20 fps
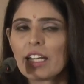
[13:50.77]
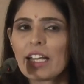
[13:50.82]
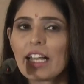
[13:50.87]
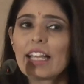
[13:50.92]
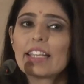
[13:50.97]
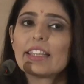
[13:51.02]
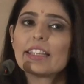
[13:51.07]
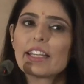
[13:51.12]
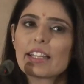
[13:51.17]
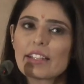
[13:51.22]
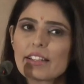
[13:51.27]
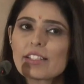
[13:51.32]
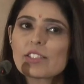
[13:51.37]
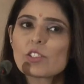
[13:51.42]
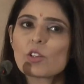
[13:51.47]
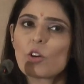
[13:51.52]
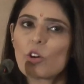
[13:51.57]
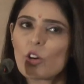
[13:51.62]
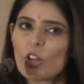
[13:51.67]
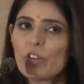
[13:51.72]
And there
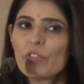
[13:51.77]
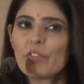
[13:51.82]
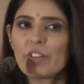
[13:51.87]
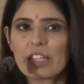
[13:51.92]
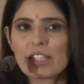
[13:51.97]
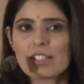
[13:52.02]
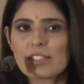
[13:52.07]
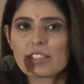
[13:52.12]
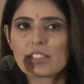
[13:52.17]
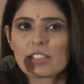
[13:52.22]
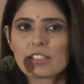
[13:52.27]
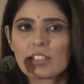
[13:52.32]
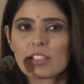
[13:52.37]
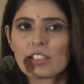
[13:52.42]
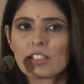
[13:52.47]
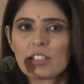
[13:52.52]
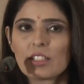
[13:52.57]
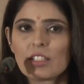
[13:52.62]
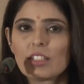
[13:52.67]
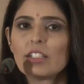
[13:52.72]
is always
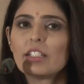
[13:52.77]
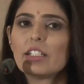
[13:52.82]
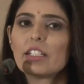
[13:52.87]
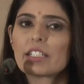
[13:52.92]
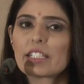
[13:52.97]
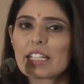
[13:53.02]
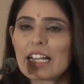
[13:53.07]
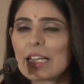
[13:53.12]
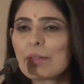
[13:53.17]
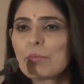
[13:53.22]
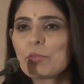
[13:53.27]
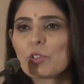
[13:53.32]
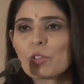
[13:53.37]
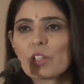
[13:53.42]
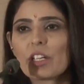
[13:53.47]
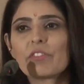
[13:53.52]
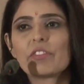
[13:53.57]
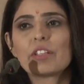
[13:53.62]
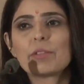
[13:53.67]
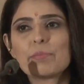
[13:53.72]
a time to
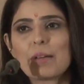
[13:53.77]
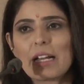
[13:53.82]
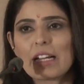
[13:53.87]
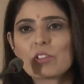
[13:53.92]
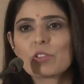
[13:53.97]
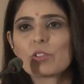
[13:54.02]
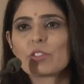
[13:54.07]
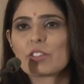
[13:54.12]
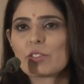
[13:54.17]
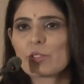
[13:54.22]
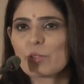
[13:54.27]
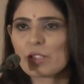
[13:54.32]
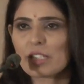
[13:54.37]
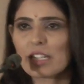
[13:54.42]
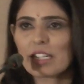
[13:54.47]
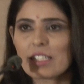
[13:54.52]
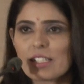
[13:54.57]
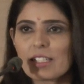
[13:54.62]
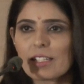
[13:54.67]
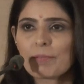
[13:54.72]
give it back to the
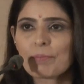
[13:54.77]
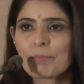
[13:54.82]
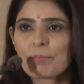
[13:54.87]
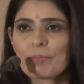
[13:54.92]
society.